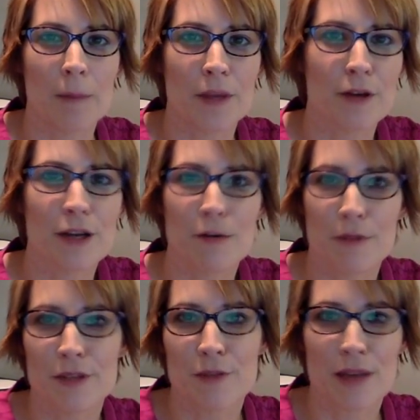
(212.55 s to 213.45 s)
you're going to
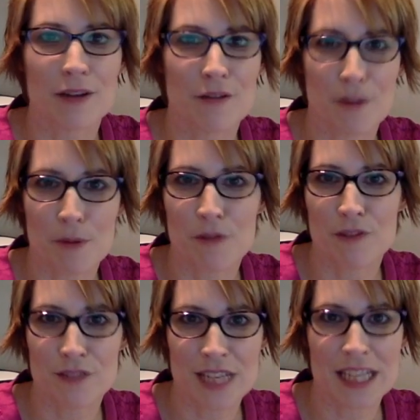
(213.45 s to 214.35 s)
reach around November
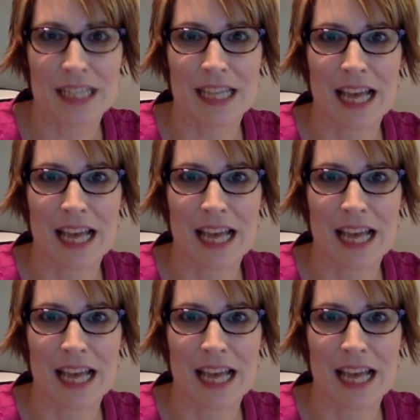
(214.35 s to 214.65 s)
15th,